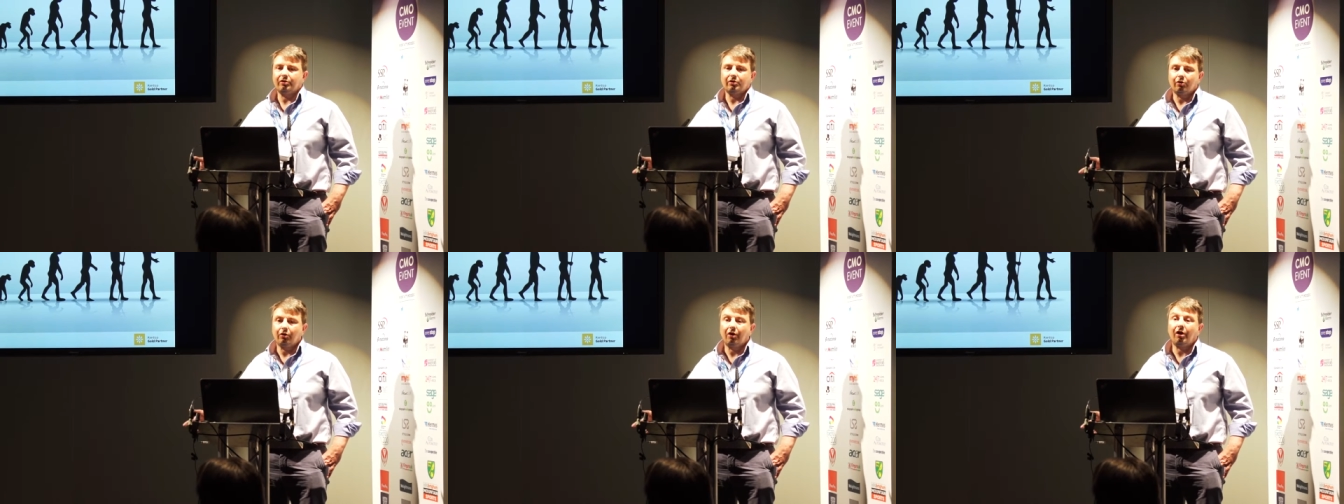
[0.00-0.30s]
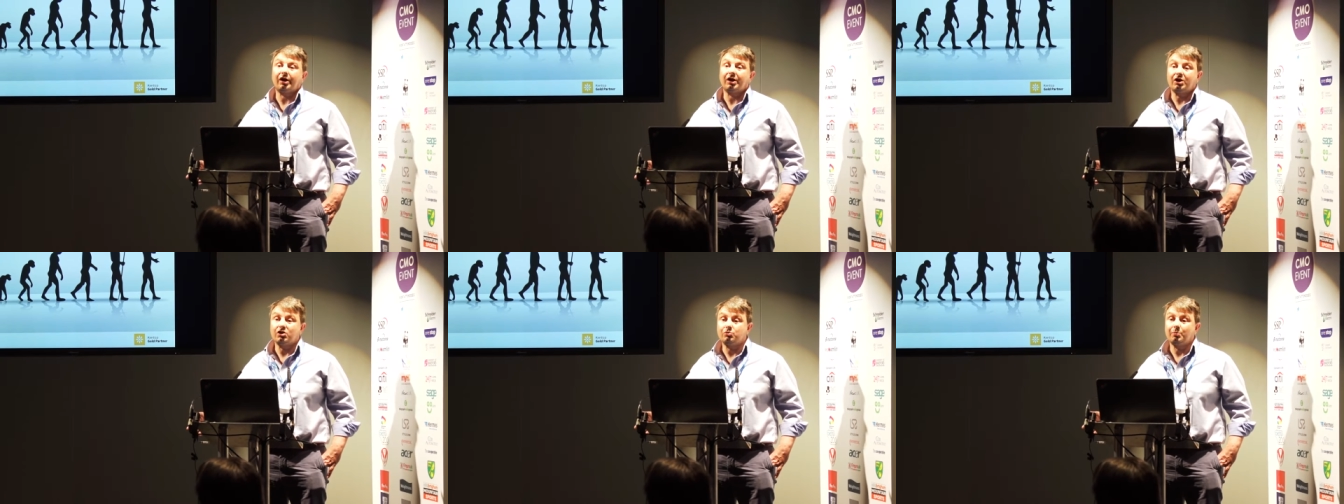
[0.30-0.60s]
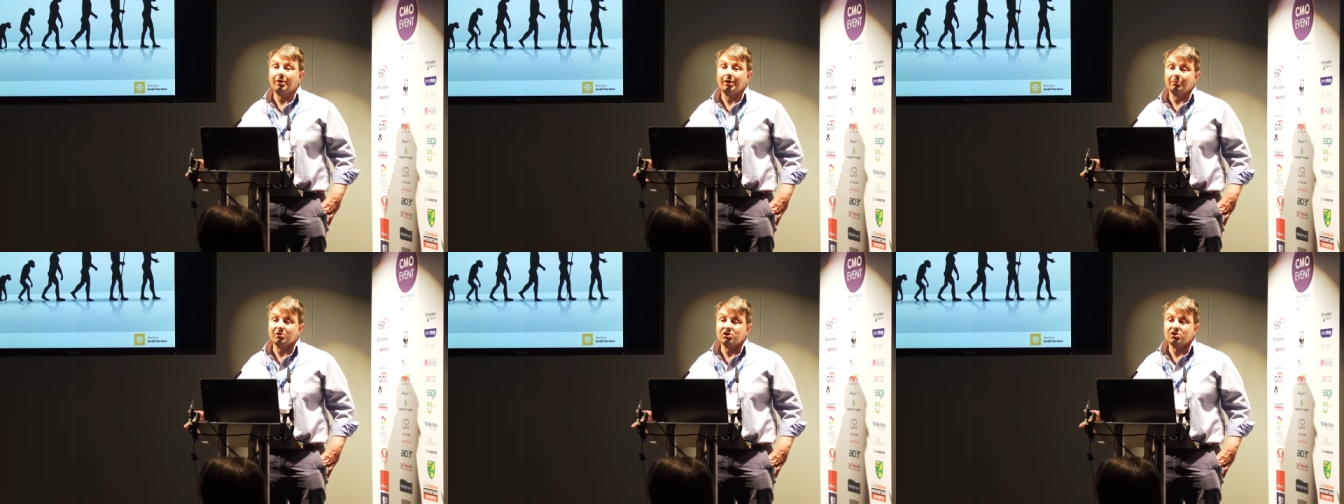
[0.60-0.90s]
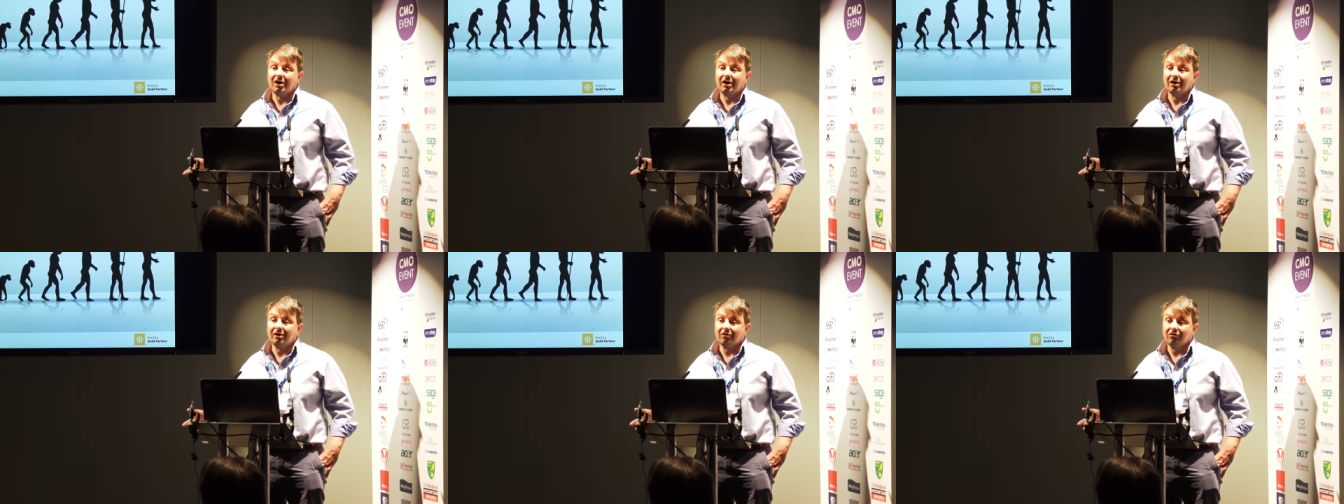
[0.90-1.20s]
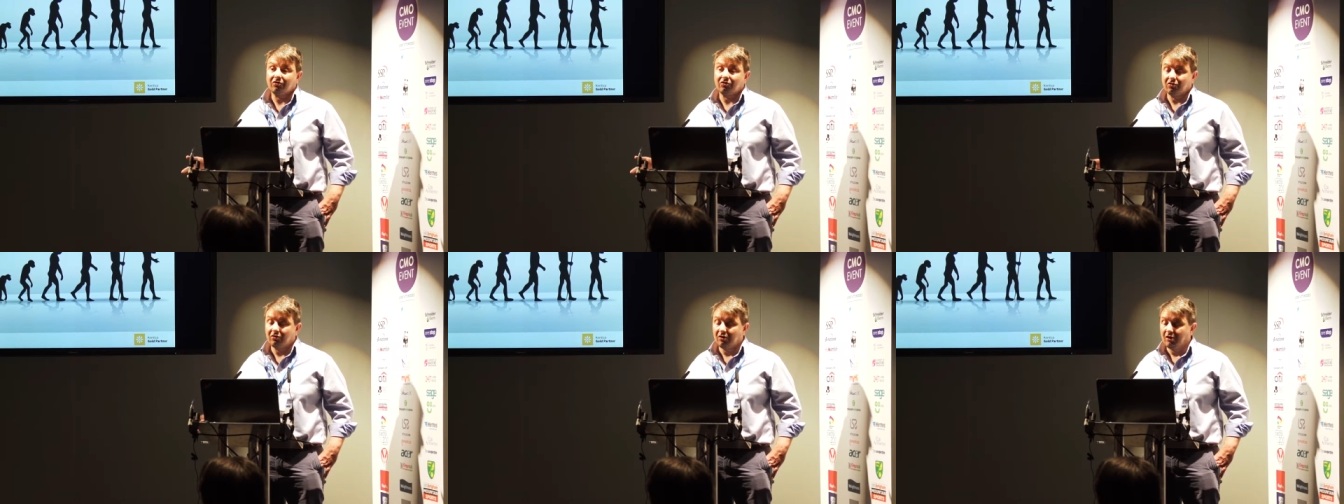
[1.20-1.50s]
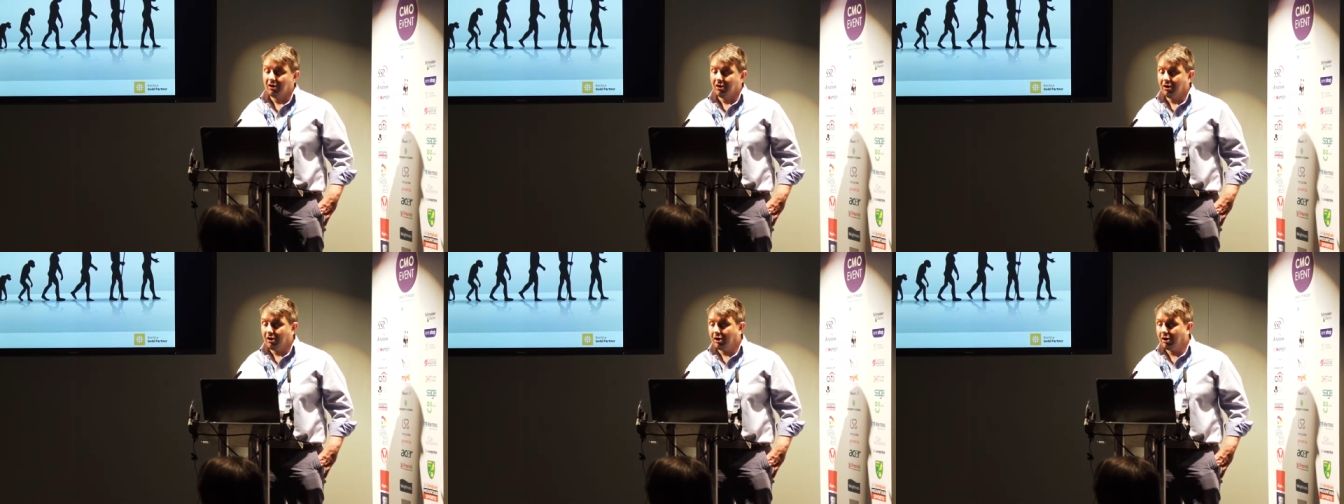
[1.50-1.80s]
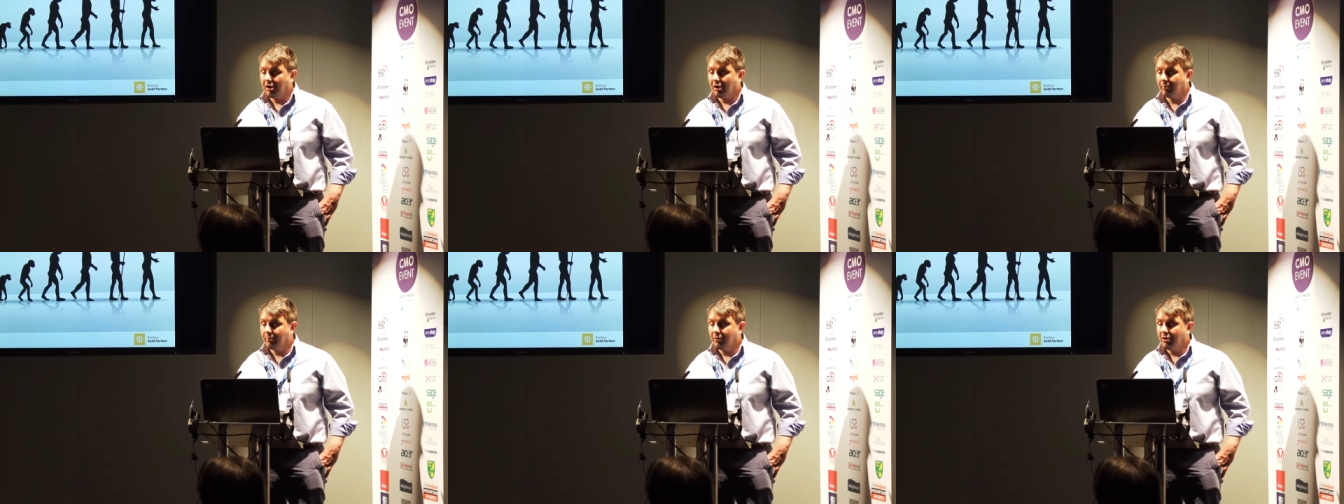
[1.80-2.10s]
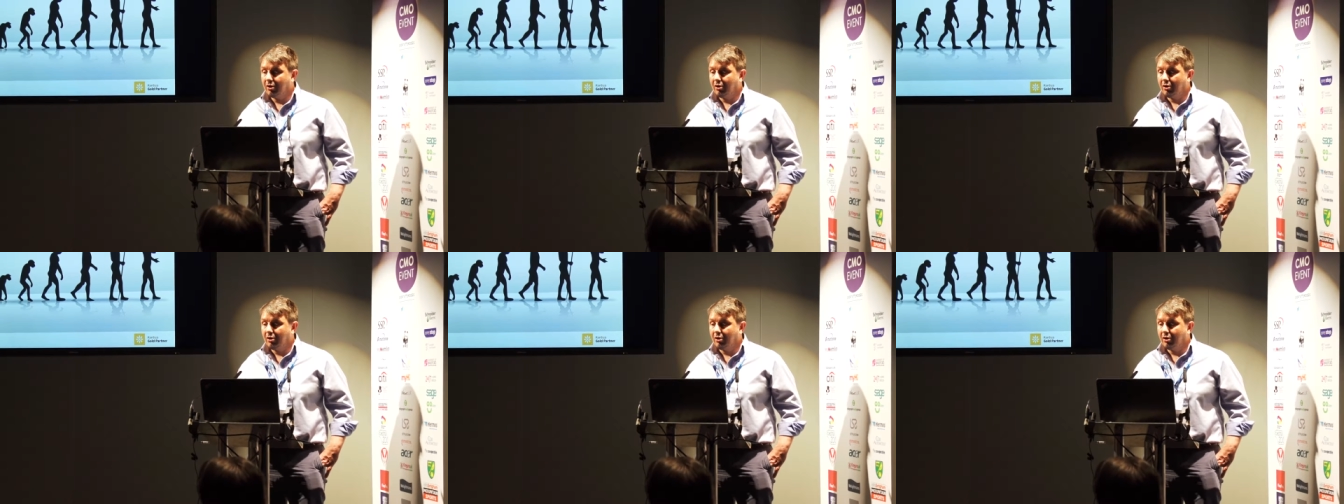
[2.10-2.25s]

you're likely to make mistakes. Um,